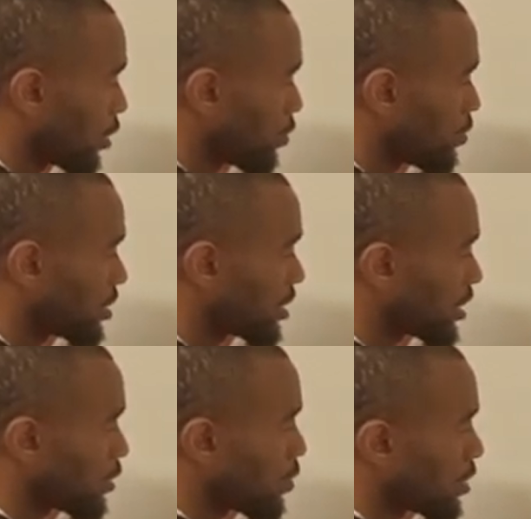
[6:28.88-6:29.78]
which is
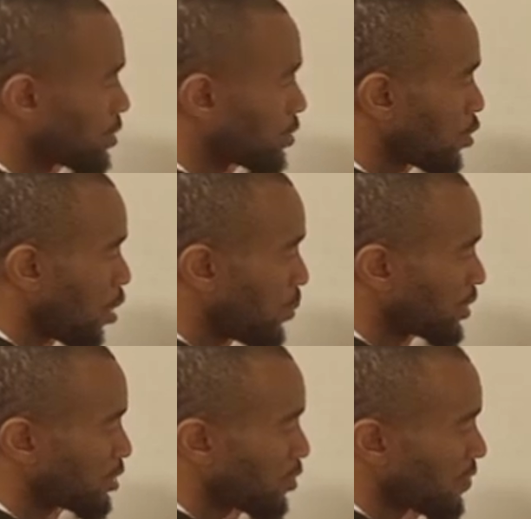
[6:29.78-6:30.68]
equal to
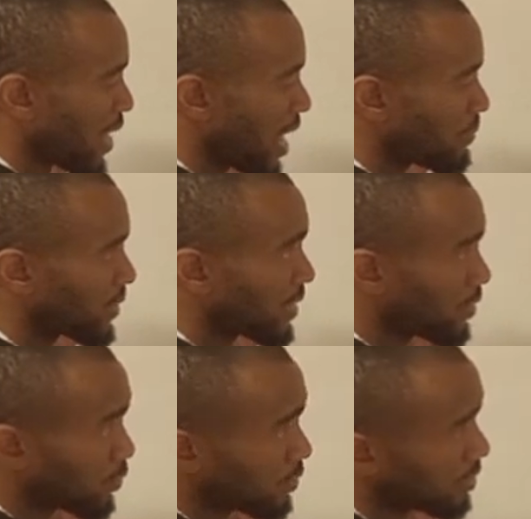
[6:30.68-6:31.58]
opposite of a
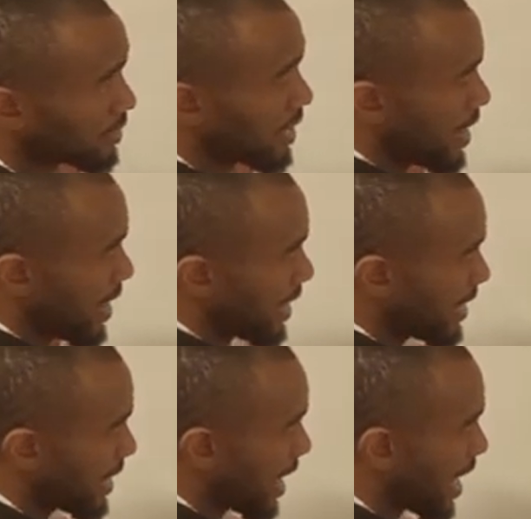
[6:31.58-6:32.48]
hypotenuse, and
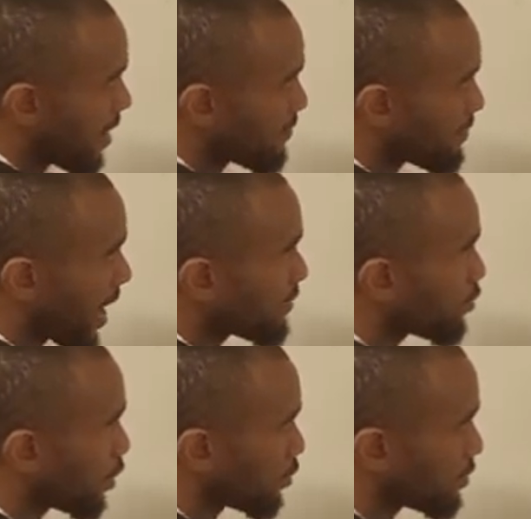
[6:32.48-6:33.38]
then I have 5
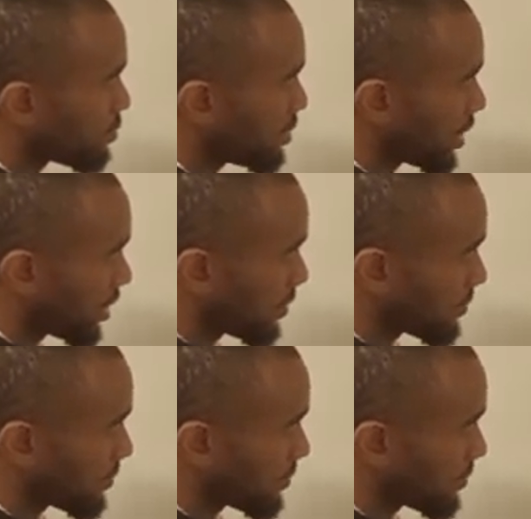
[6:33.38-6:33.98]
all over b.